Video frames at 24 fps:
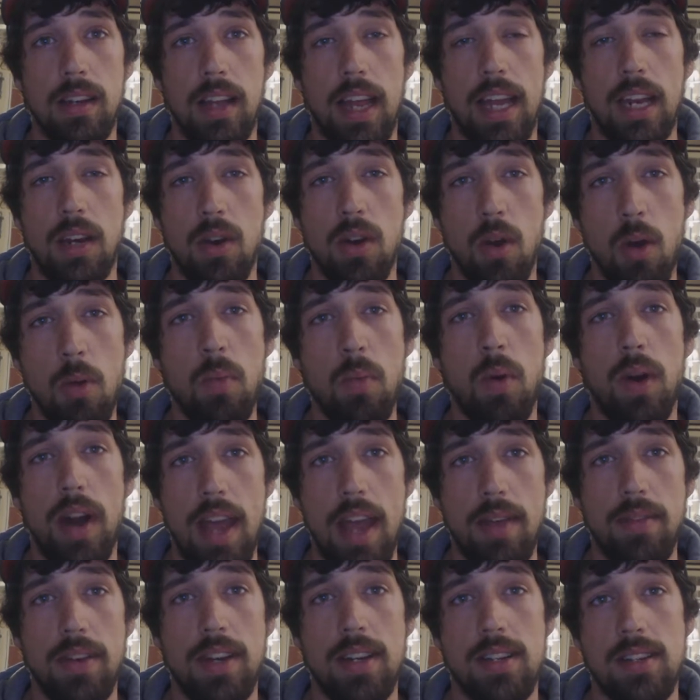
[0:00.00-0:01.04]
like, no
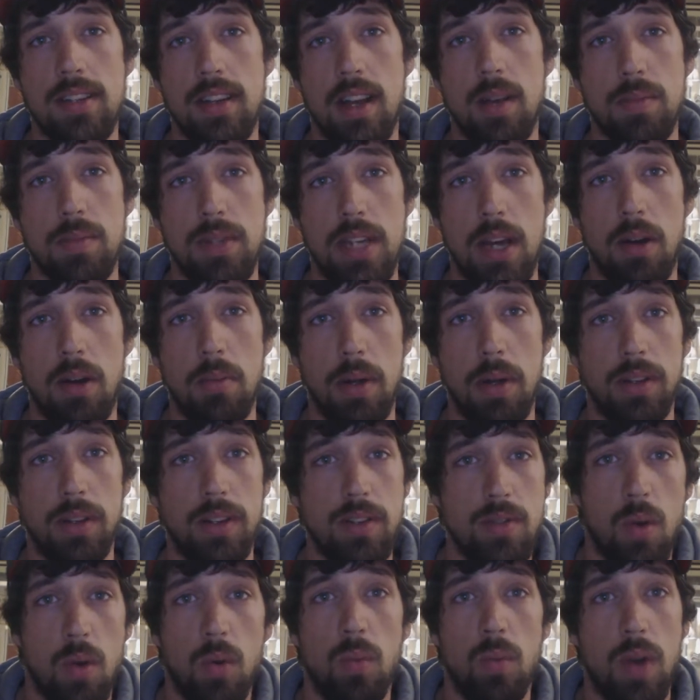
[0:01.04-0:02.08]
more evidence comes out about
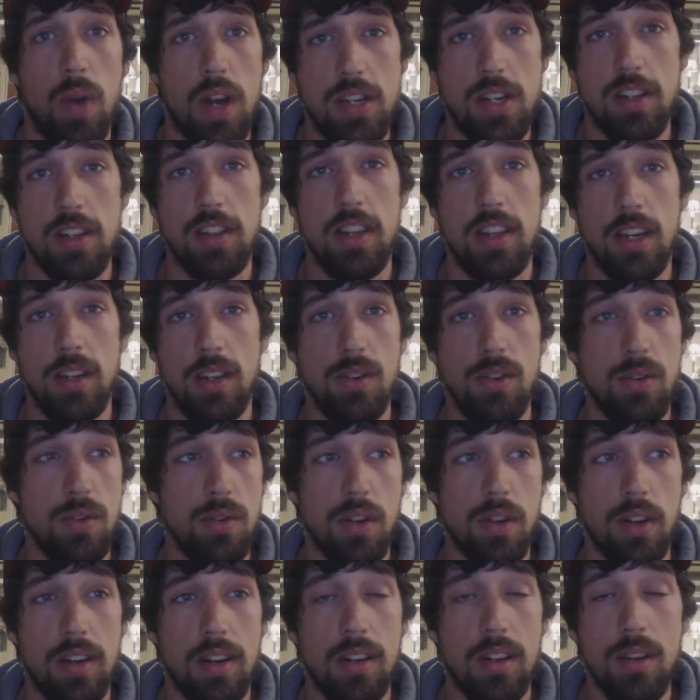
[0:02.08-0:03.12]
this whole Russia thing
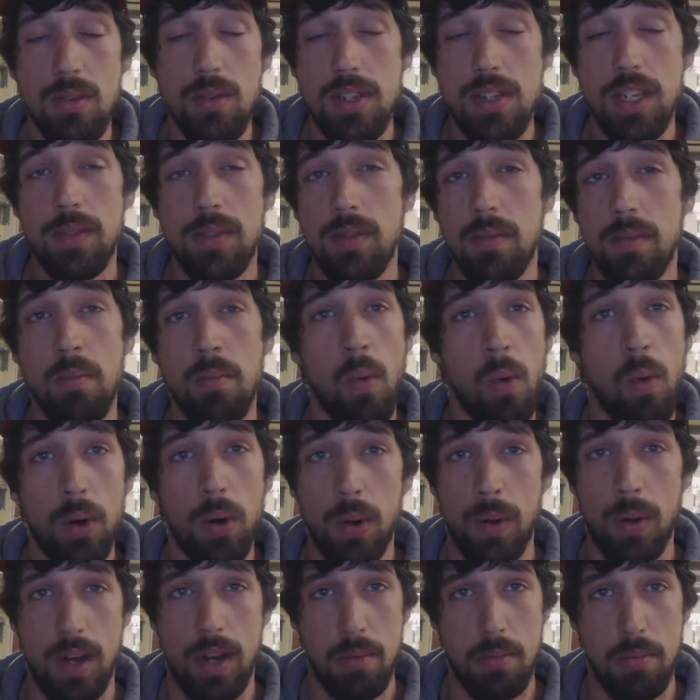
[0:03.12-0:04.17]
too, they're gonna lose even
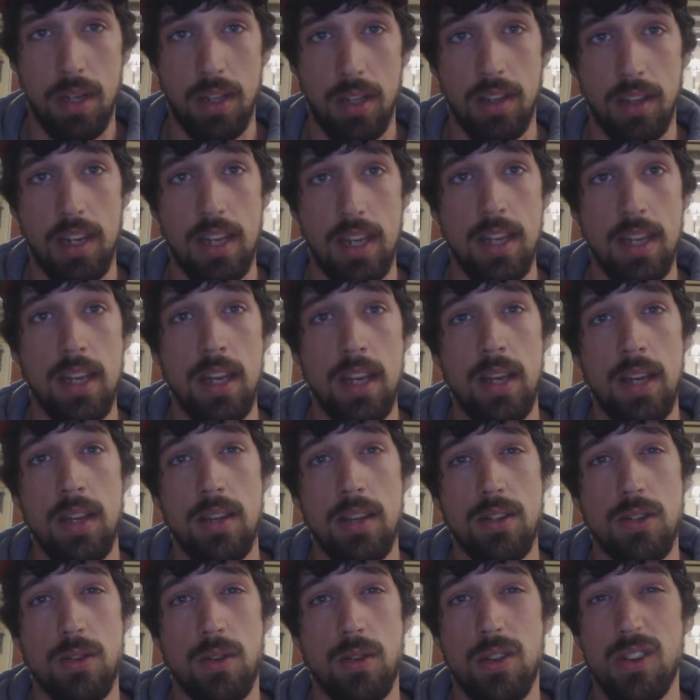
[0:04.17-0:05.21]
more credibility.
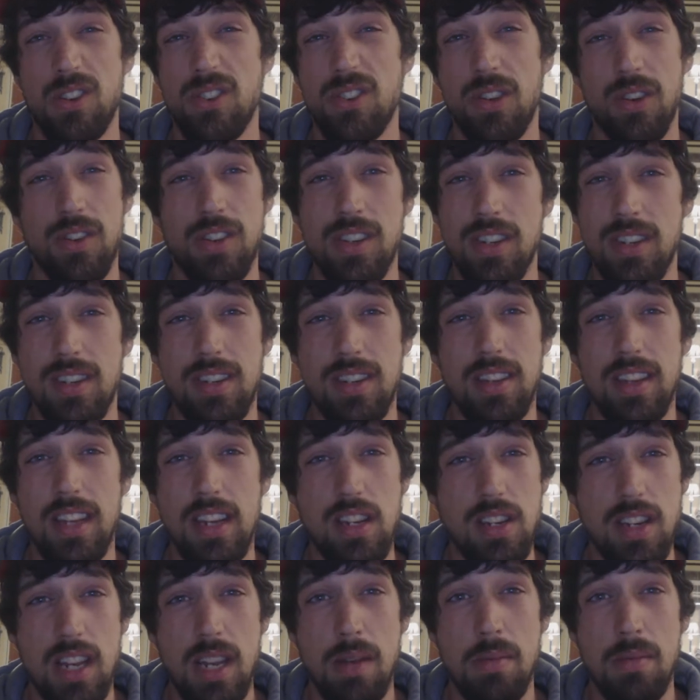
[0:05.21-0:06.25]
So they just
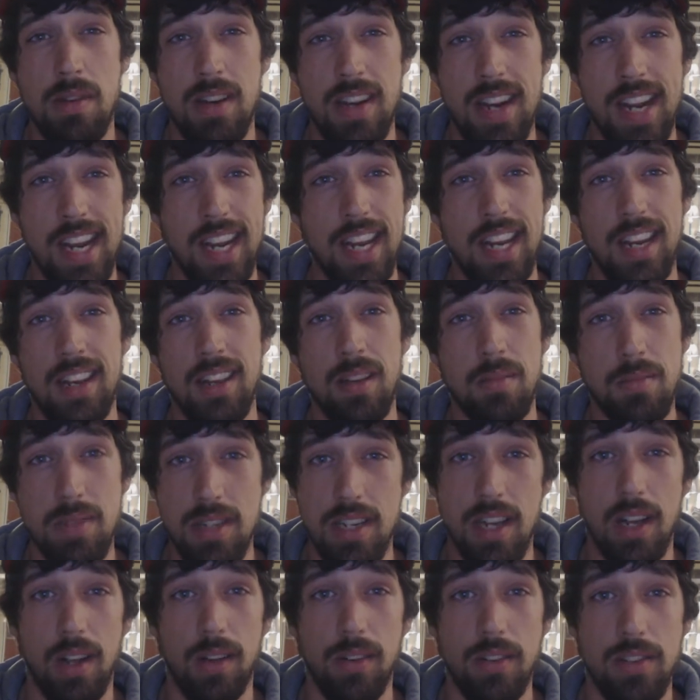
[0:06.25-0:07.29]
keep digging
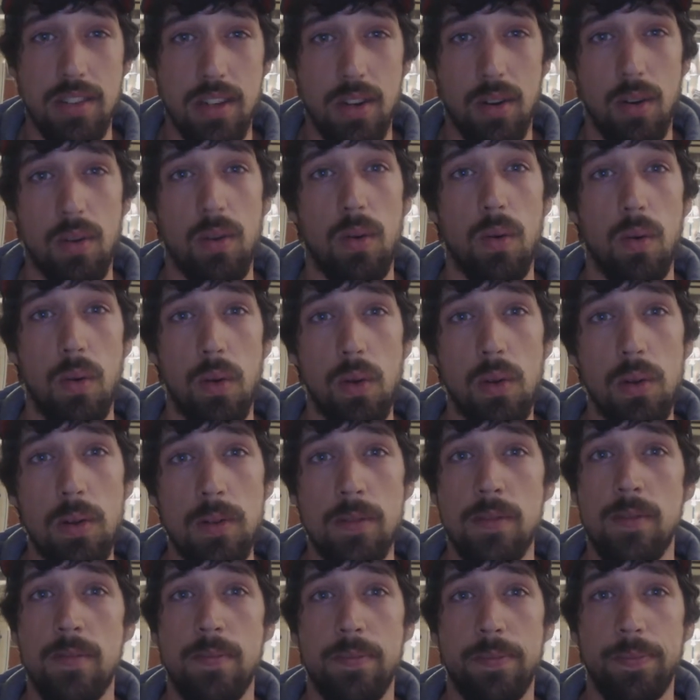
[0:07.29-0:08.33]
themselves in a hole.
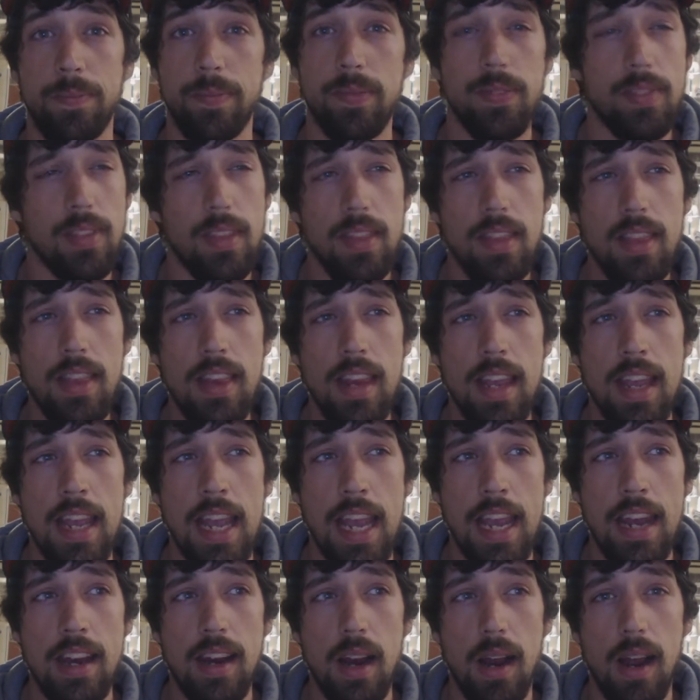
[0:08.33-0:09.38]

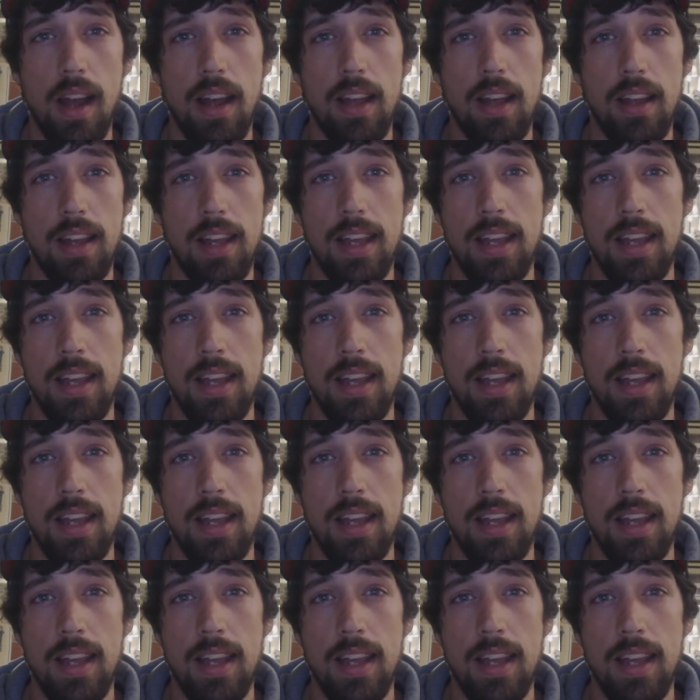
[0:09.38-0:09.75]
And